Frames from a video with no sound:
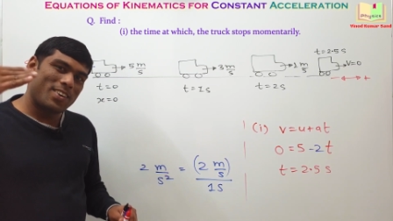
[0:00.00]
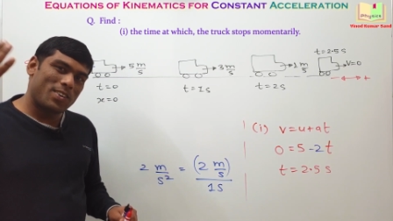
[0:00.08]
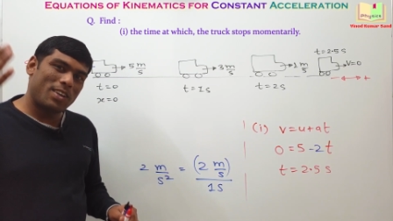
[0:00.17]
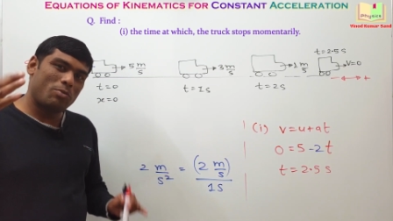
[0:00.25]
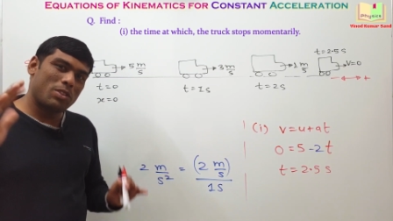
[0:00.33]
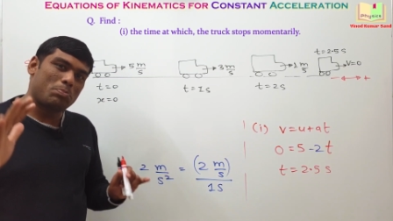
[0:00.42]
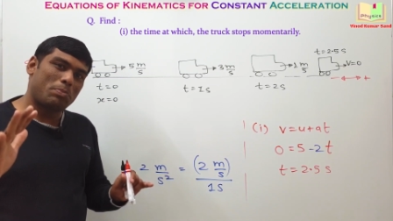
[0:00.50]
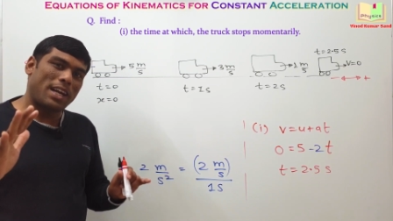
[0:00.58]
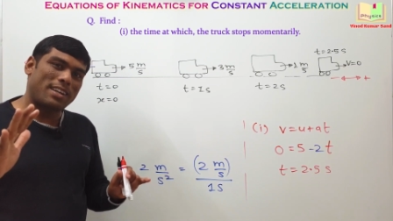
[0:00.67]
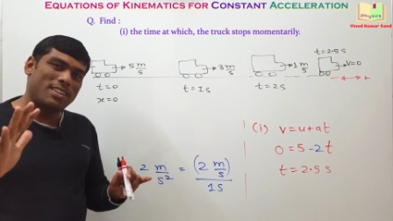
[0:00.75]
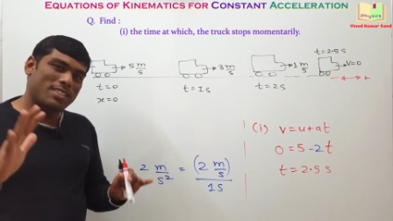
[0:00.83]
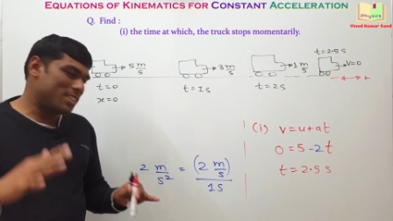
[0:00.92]
Okay, with
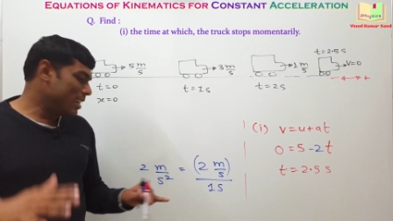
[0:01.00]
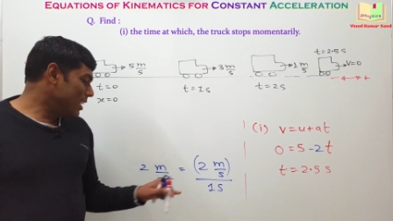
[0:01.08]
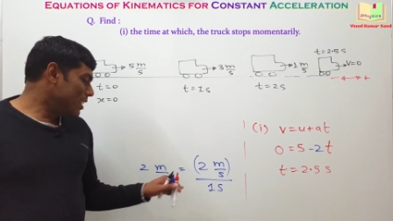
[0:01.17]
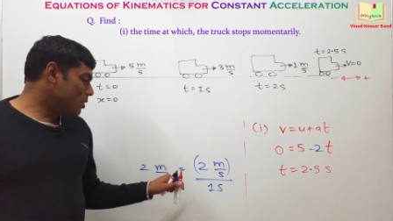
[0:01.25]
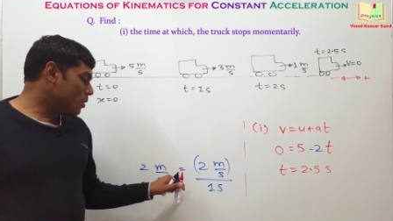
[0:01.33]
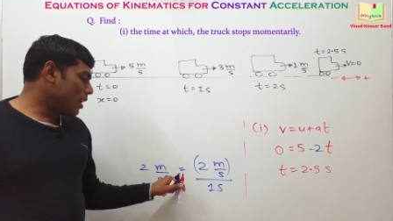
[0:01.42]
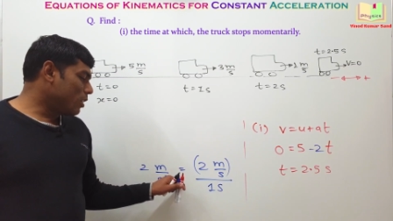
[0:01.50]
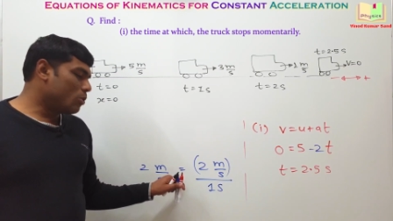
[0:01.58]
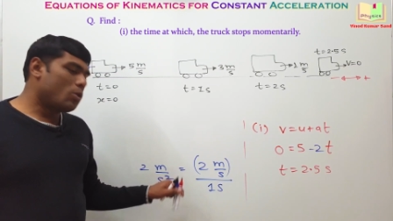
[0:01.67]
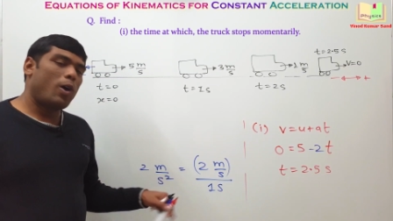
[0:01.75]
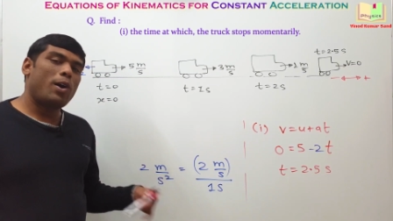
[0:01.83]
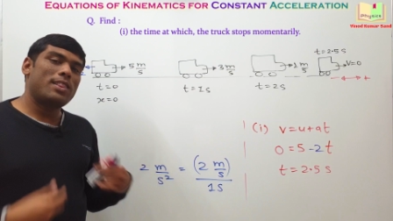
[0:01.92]
practice, you can
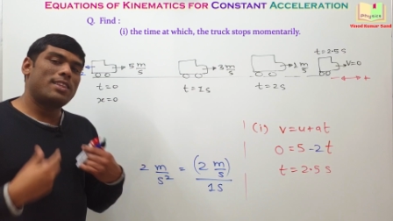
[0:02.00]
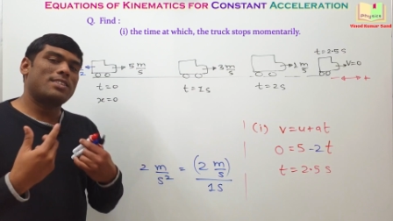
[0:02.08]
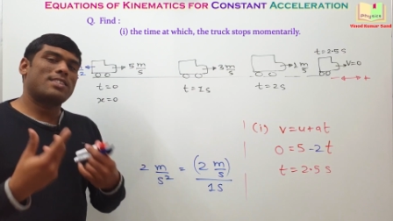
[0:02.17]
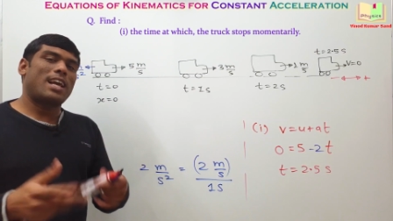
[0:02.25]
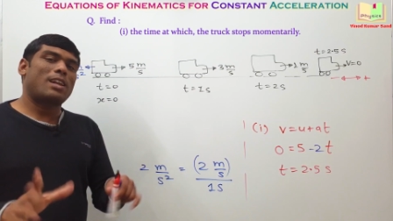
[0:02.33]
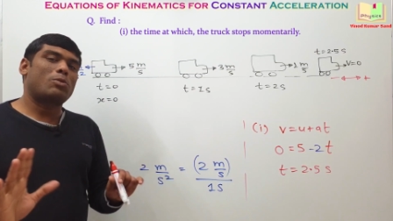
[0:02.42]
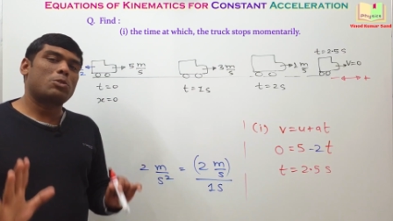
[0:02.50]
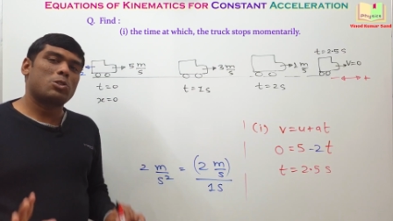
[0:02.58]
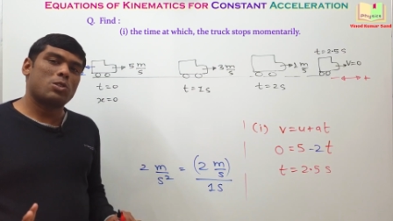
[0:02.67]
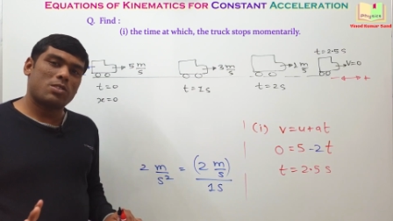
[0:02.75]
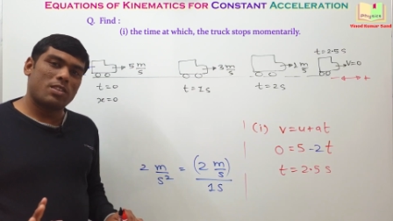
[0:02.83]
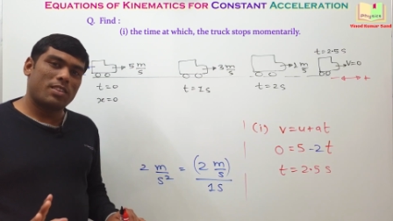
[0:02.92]
do all these
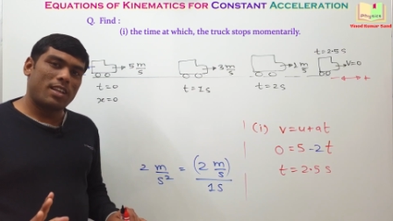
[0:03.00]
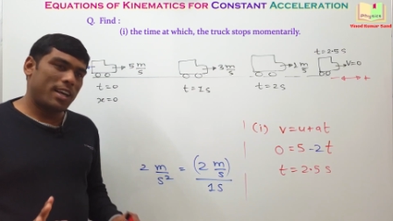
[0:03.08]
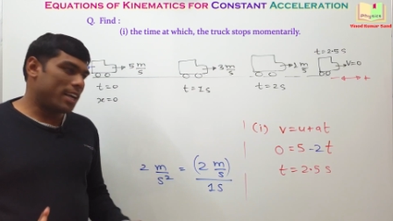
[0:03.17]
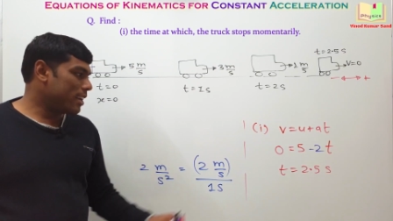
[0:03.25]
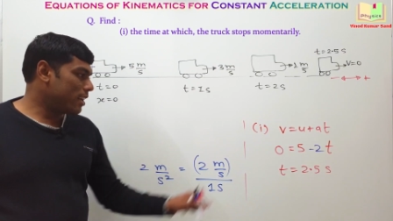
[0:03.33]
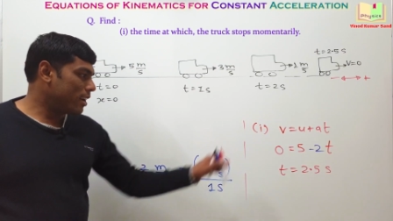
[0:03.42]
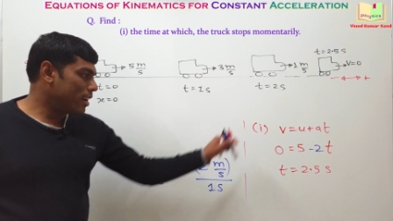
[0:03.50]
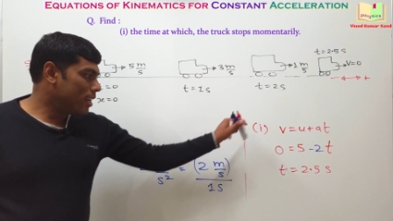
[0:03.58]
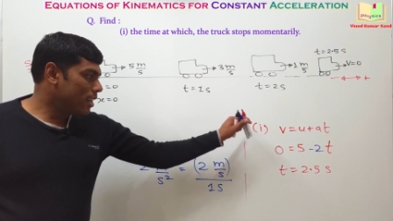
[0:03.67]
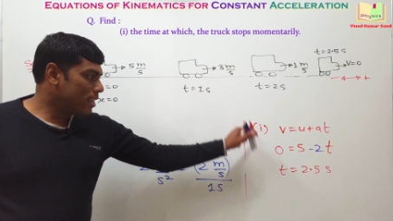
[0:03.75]
calculations in the air.